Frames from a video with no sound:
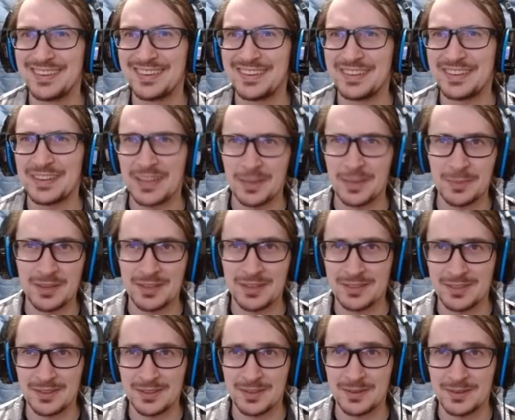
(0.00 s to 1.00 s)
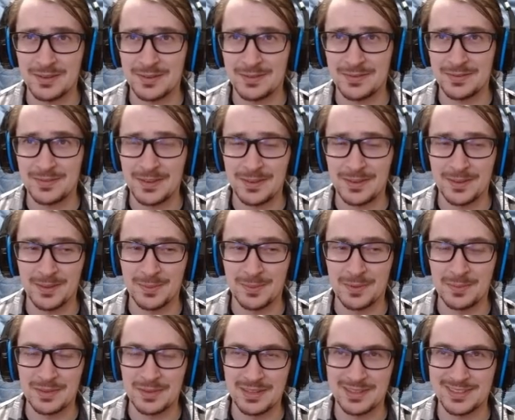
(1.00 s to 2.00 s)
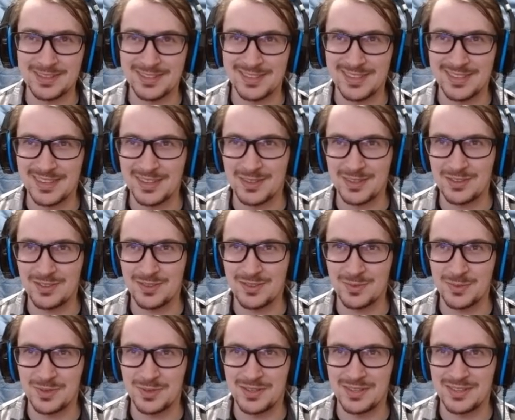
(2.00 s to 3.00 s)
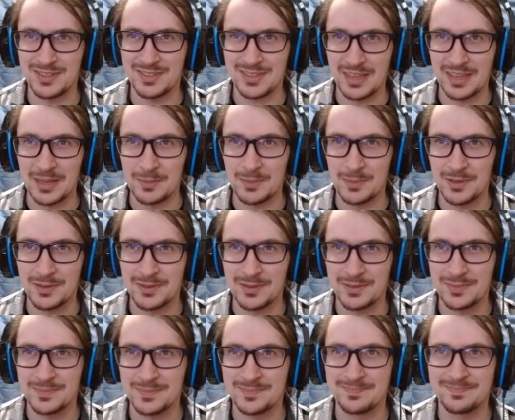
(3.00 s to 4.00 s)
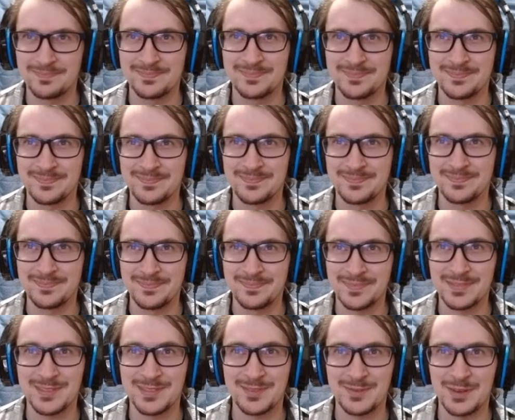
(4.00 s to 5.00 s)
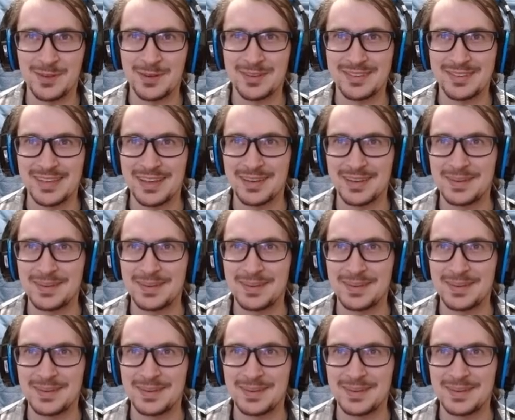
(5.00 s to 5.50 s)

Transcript: Not because it couldn't fail, but because they just wouldn't escape. It's very sad.